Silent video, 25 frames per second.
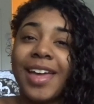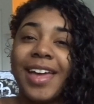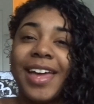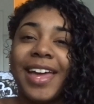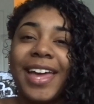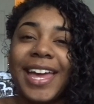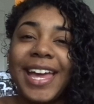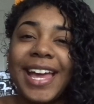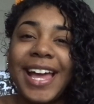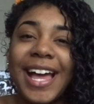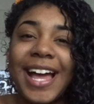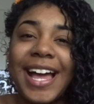
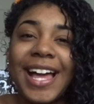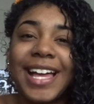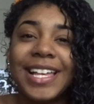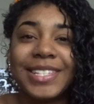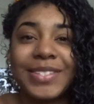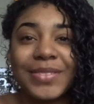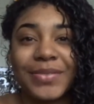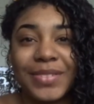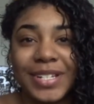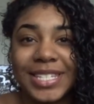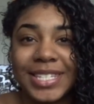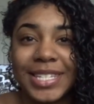Hey
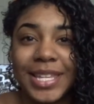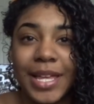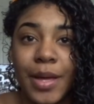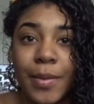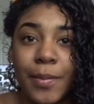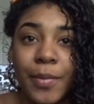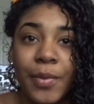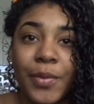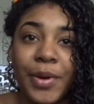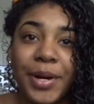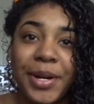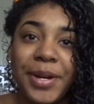guys, what's
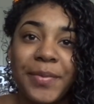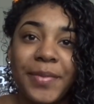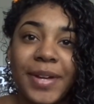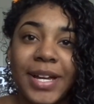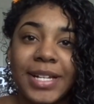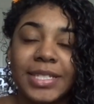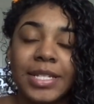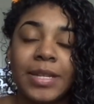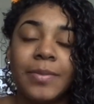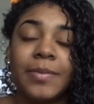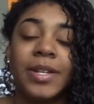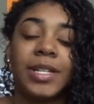up? Welcome
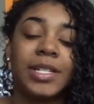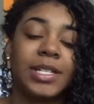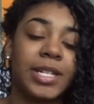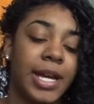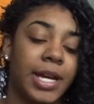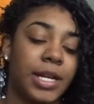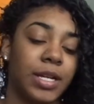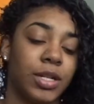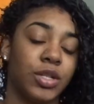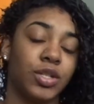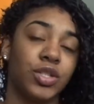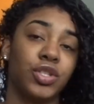back to my
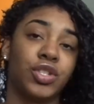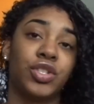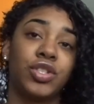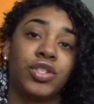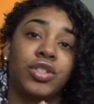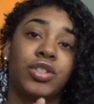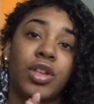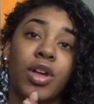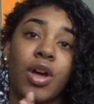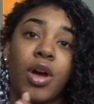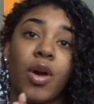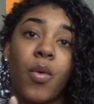channel.
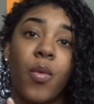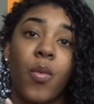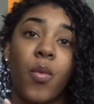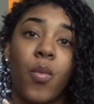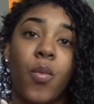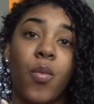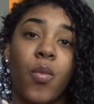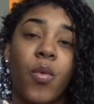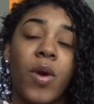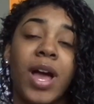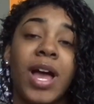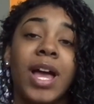So,
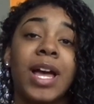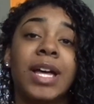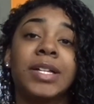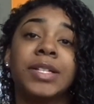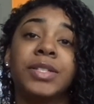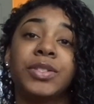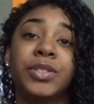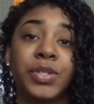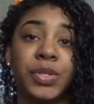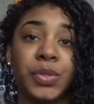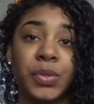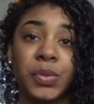
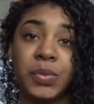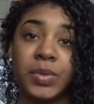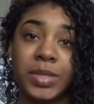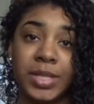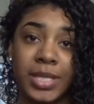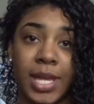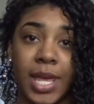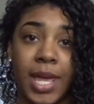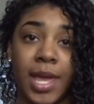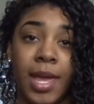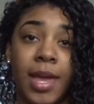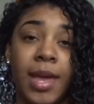
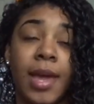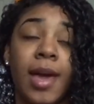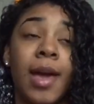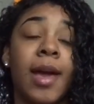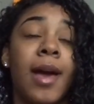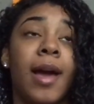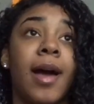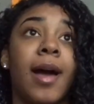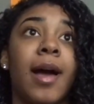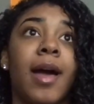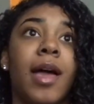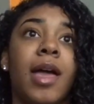today
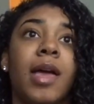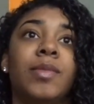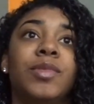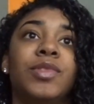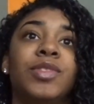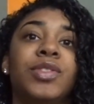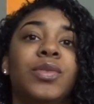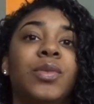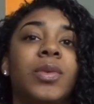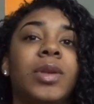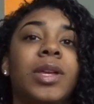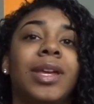I'm
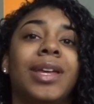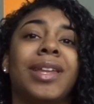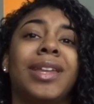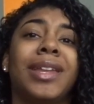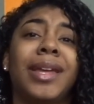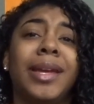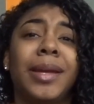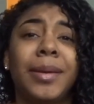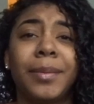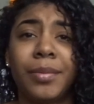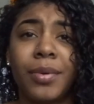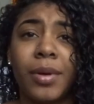doing
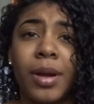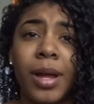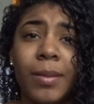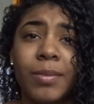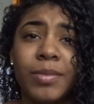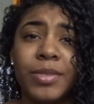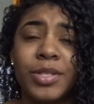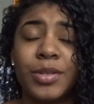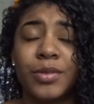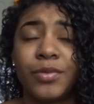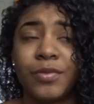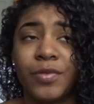an
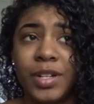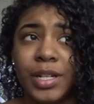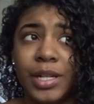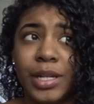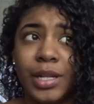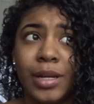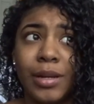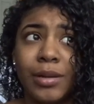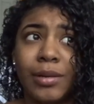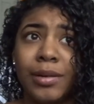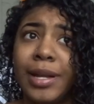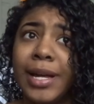impromptu
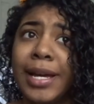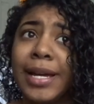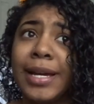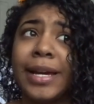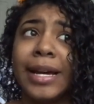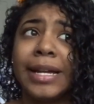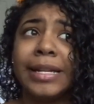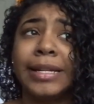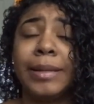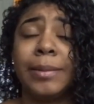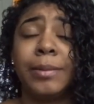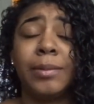video.
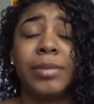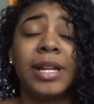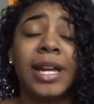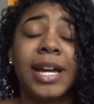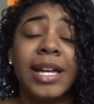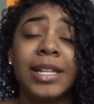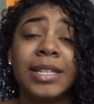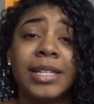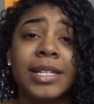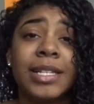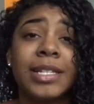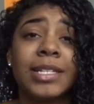Like, I didn't
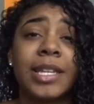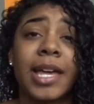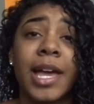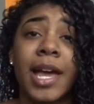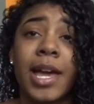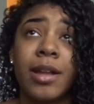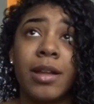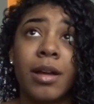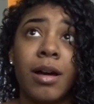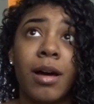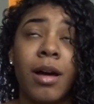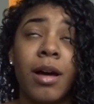plan this
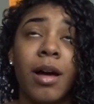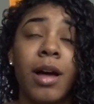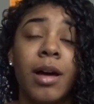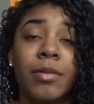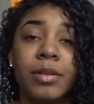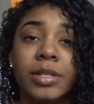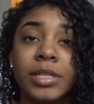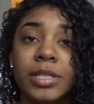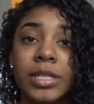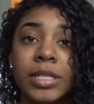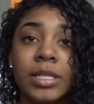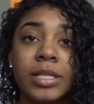at all. I
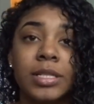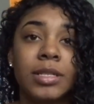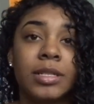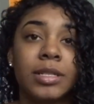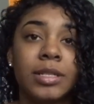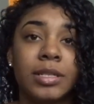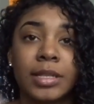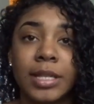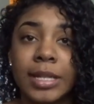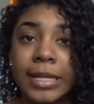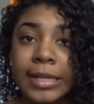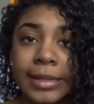was
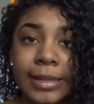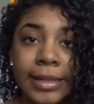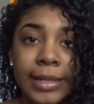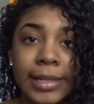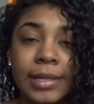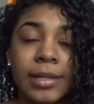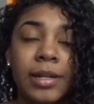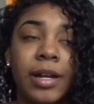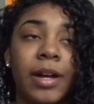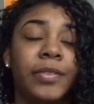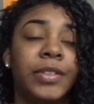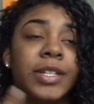just
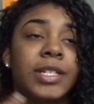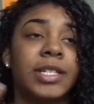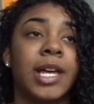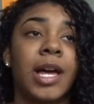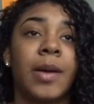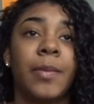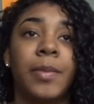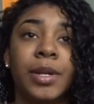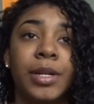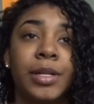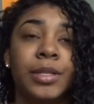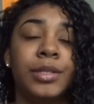thinking off the
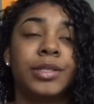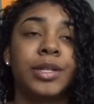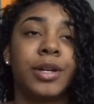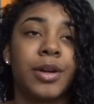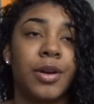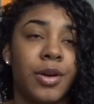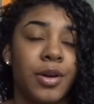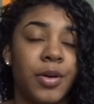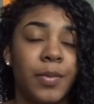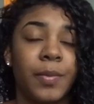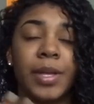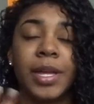top of the
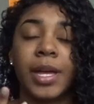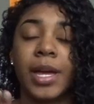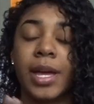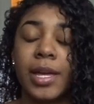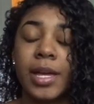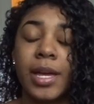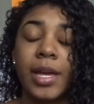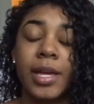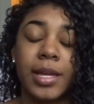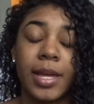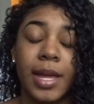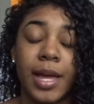dome. Yeah,
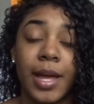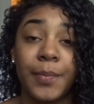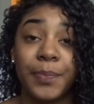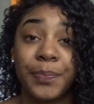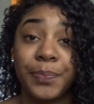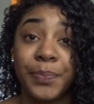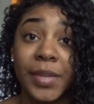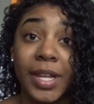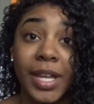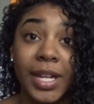yeah, yeah.